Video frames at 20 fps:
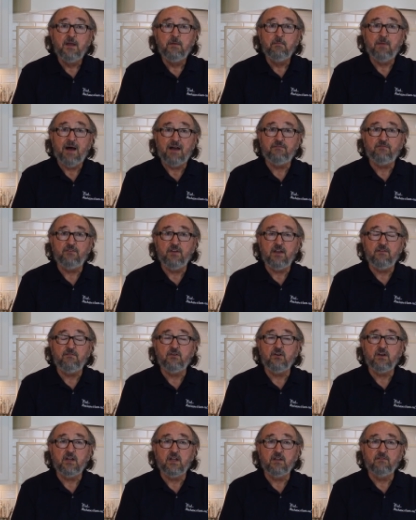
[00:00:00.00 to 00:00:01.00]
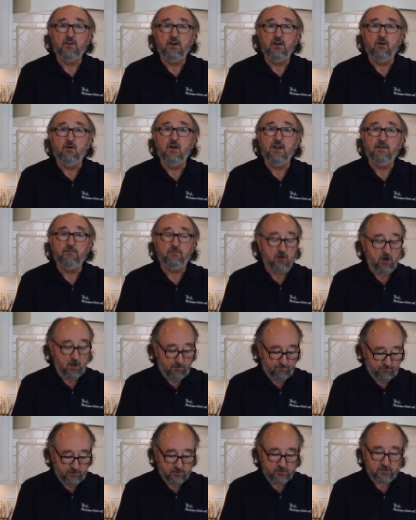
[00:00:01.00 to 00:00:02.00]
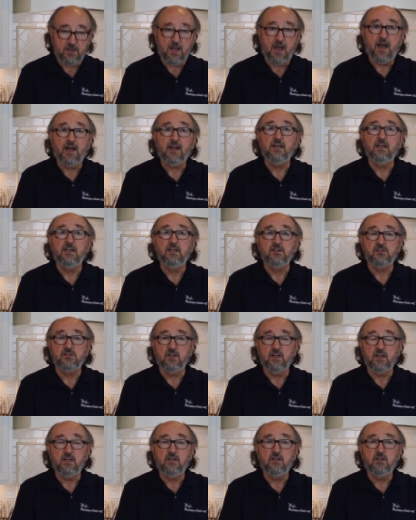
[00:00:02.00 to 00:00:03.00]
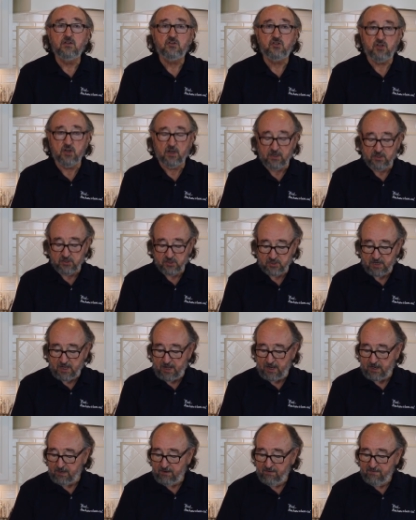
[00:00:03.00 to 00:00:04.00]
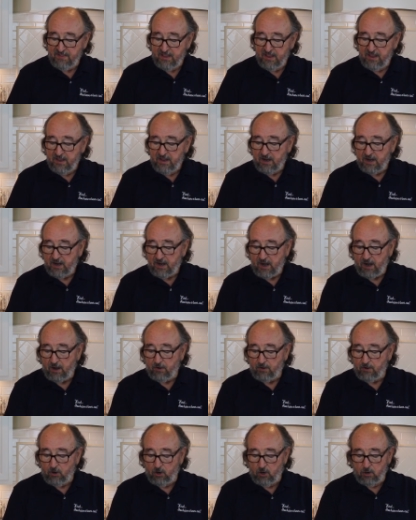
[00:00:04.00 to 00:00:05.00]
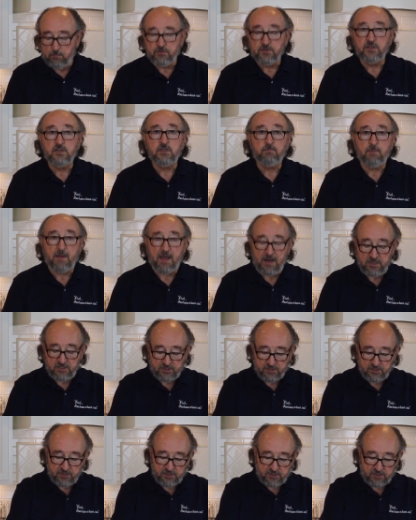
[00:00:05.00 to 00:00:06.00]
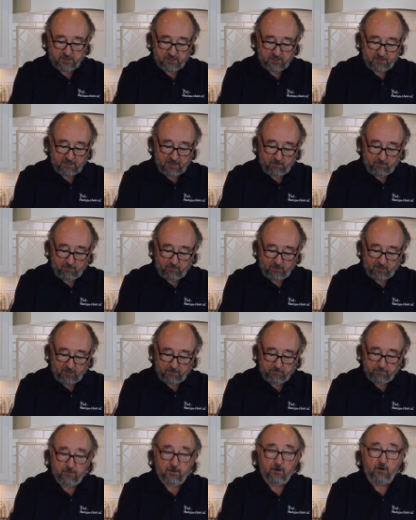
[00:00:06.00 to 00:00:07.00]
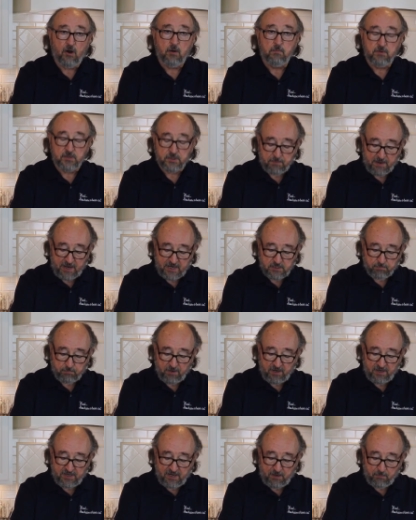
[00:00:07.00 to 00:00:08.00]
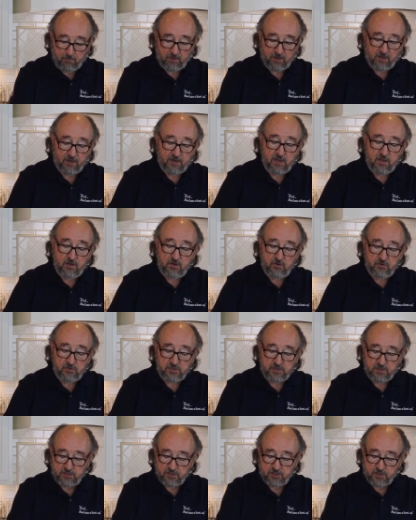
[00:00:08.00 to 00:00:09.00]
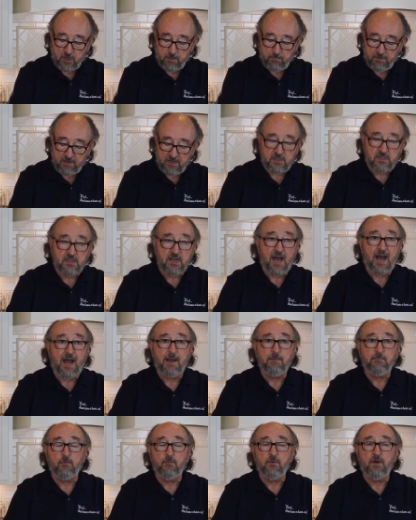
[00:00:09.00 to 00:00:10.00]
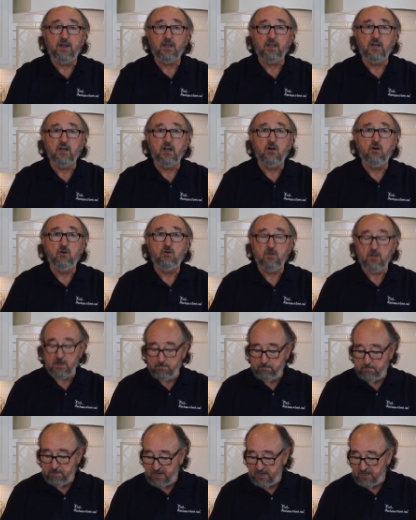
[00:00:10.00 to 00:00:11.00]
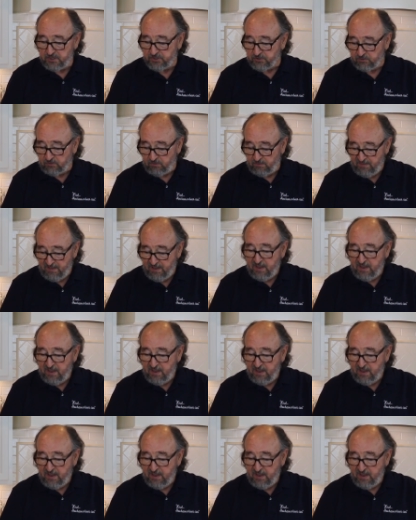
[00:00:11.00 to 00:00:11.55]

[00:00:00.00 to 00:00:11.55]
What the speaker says: my favorite, if I don't have crawfish stock, is a chicken stock. Our herbs and spices that the herb and spice blend that we're going to use is going to be thyme, oregano, and basil,